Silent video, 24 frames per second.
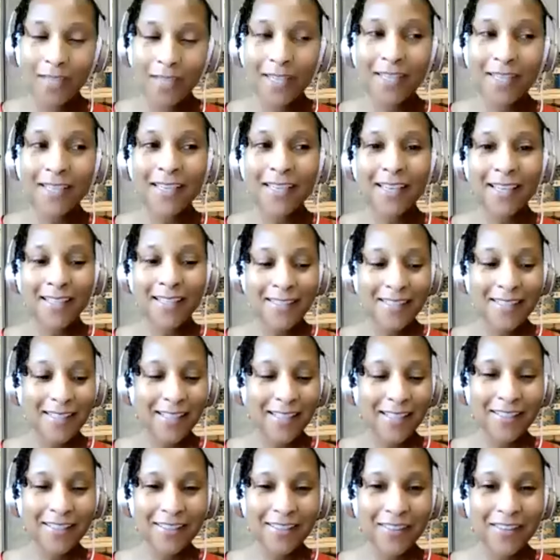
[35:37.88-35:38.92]
Yes,
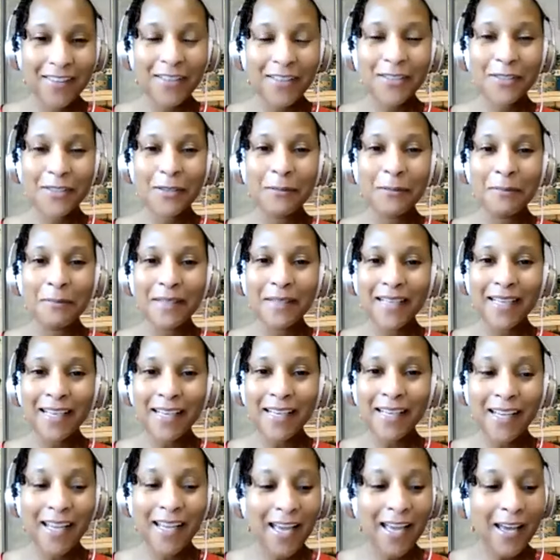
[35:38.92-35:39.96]
there, there's so
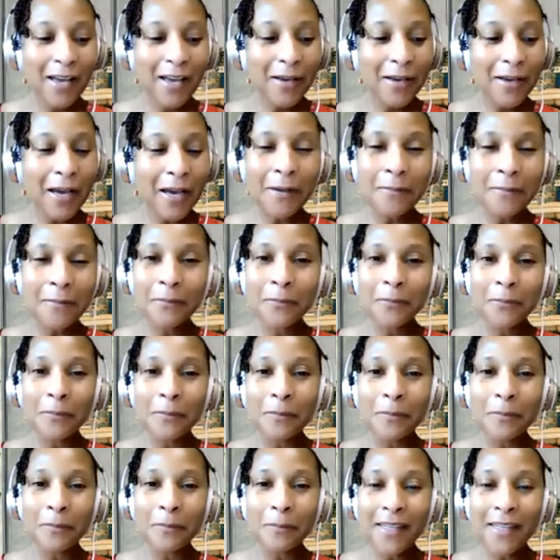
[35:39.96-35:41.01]
many. Um,
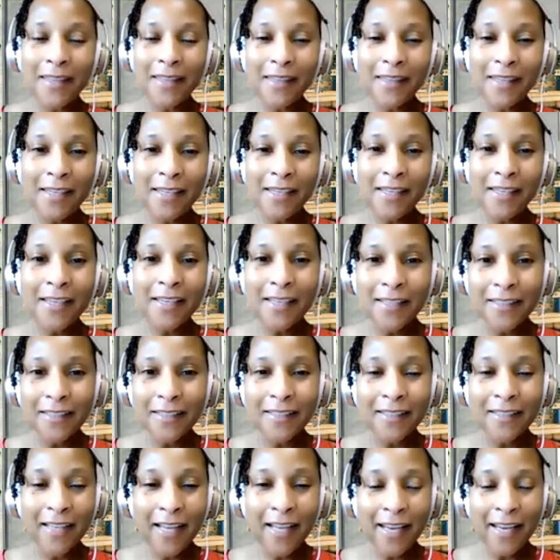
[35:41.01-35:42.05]
in
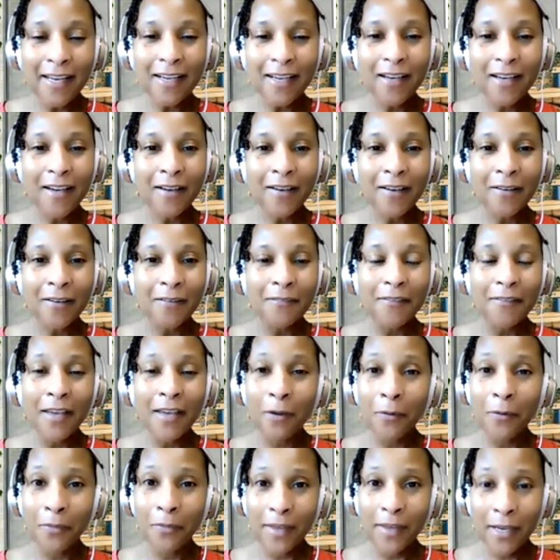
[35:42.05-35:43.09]
the light of
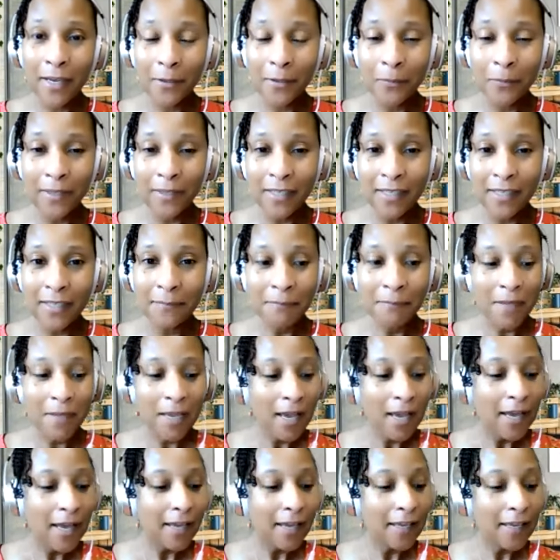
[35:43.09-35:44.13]
health equity,
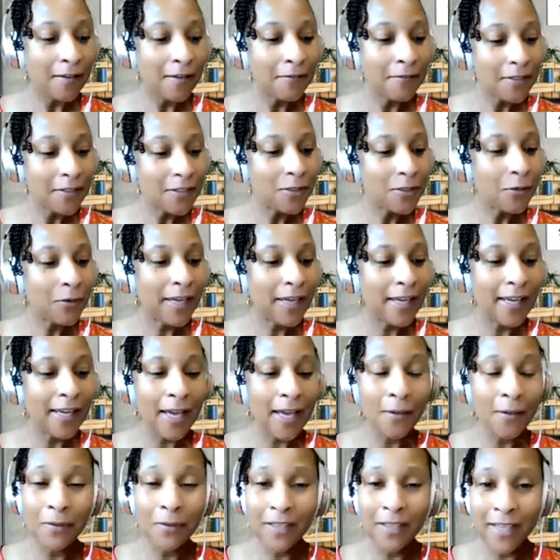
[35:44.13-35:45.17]
if it's okay,
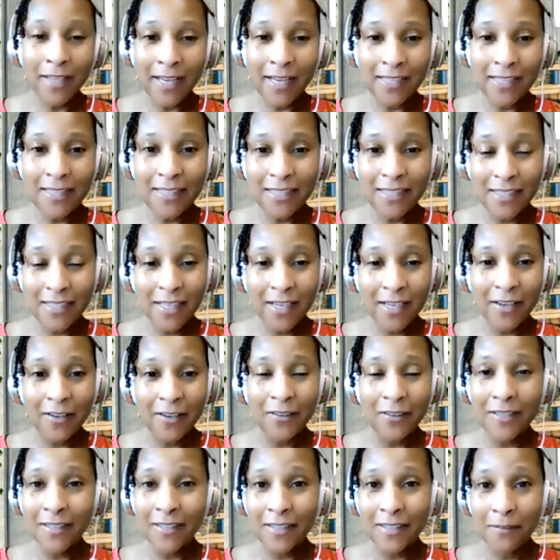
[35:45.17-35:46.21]
I would like to share
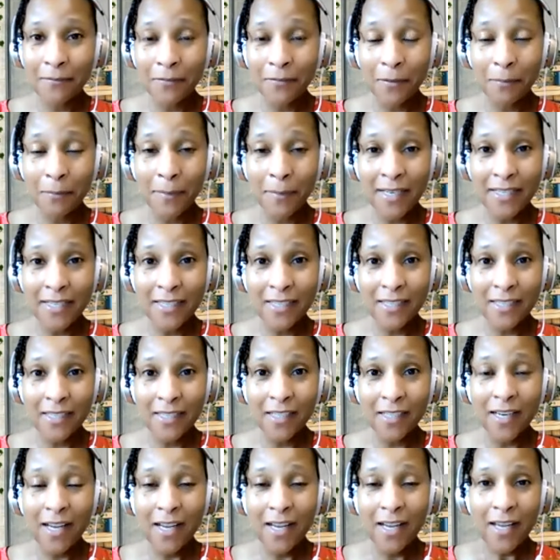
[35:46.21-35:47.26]
this
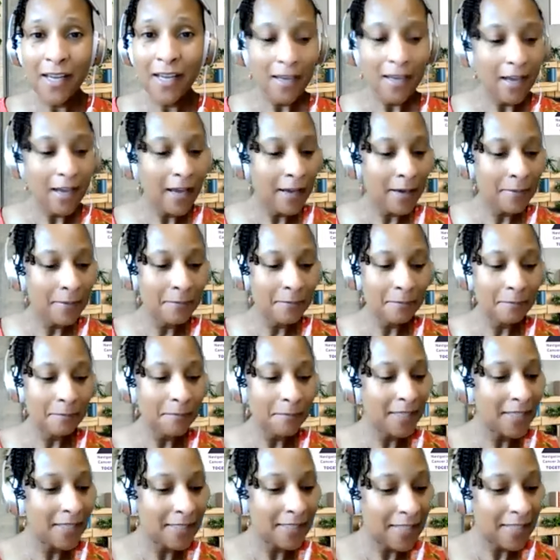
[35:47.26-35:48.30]
information um,
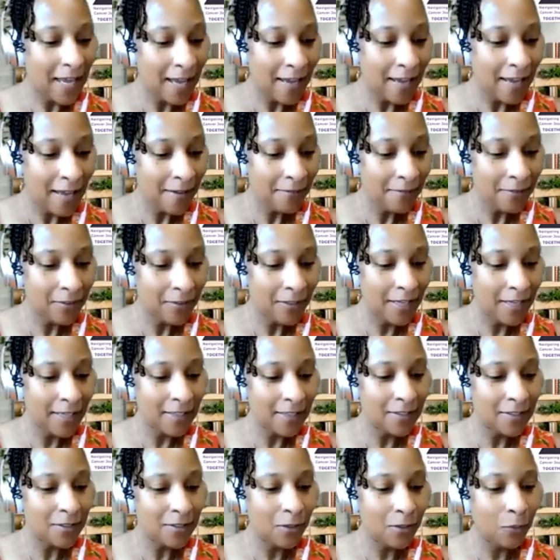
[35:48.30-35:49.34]
because I, I feel like
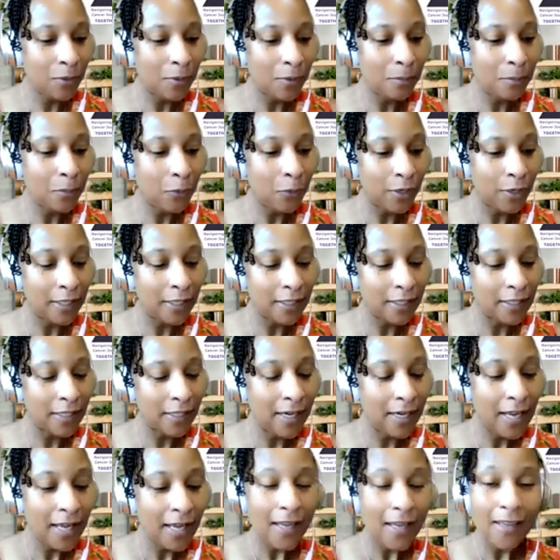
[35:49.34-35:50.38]
it's so important
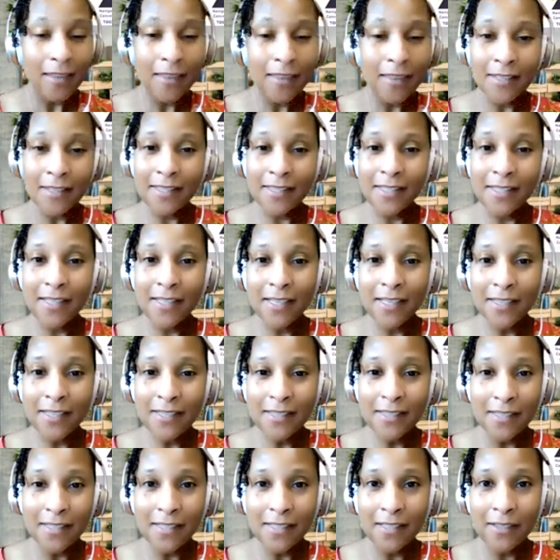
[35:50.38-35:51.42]
the
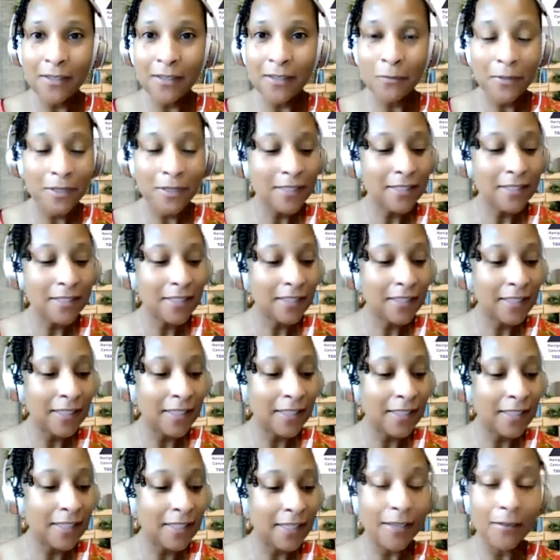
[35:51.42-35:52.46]
CDC
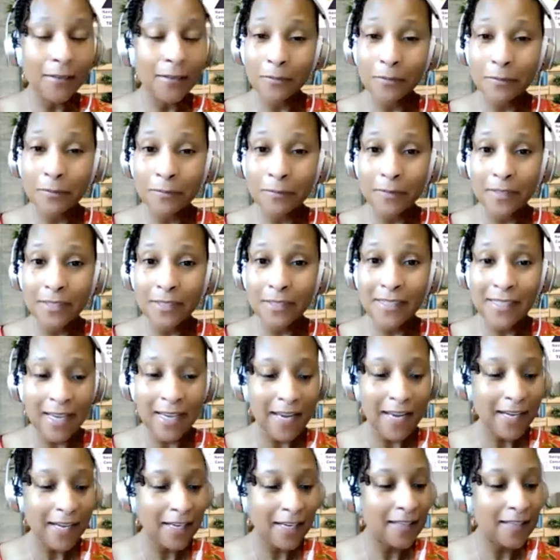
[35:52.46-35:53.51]
recently
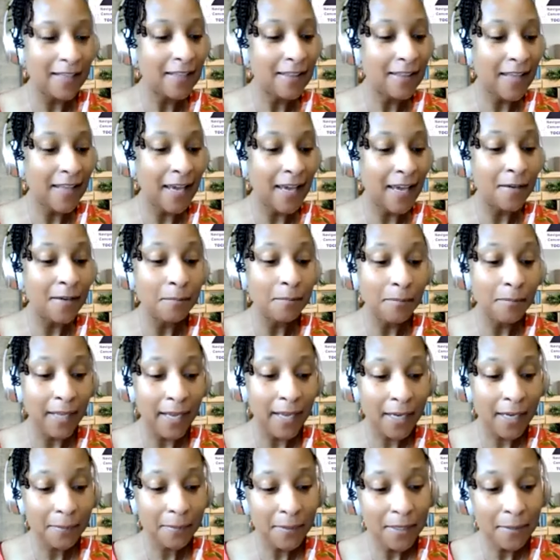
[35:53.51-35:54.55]
stated that
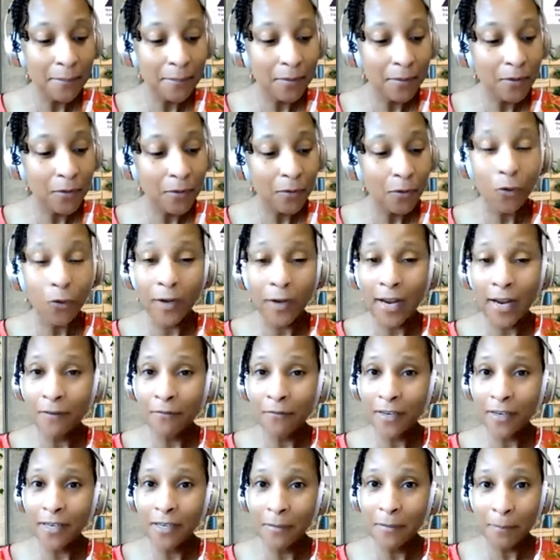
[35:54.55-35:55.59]
Black people or
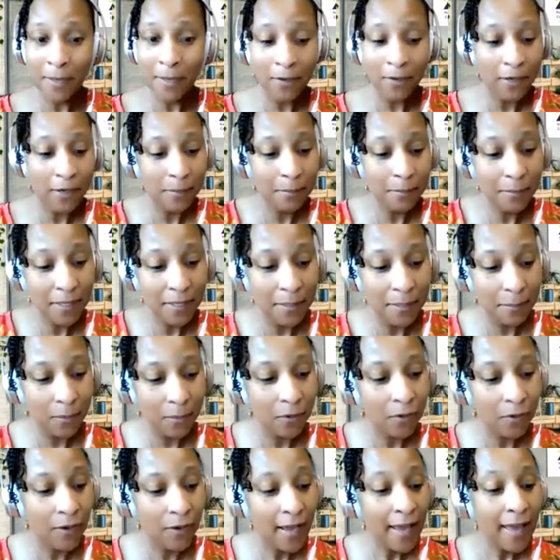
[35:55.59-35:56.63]
African American
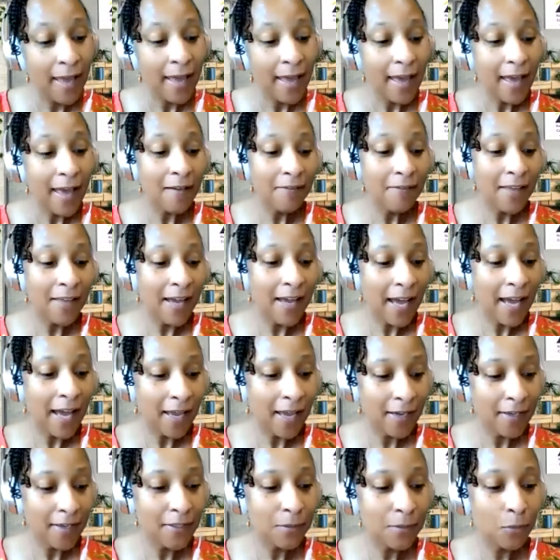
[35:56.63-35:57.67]
people have the
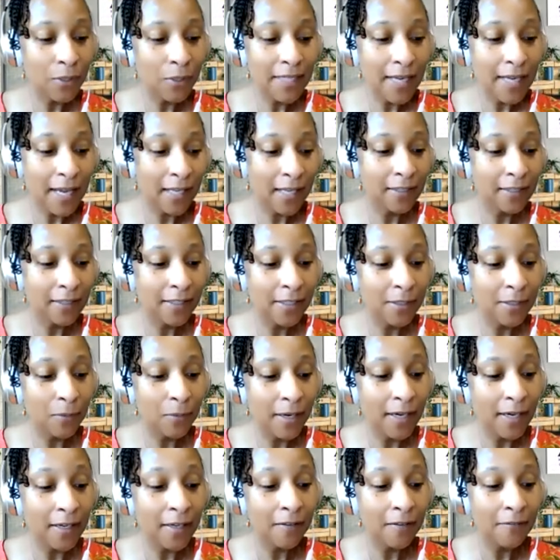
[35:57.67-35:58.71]
highest mortality
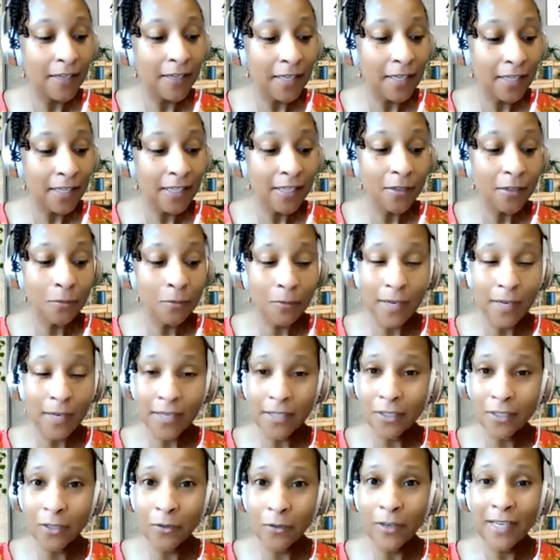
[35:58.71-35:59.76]
rate of any
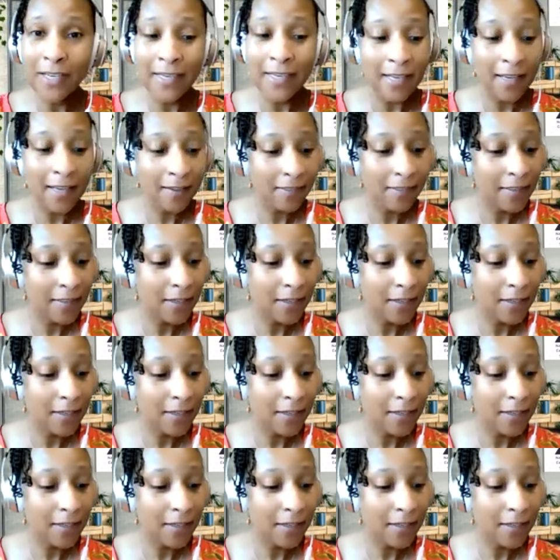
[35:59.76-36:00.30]
racial and ethnic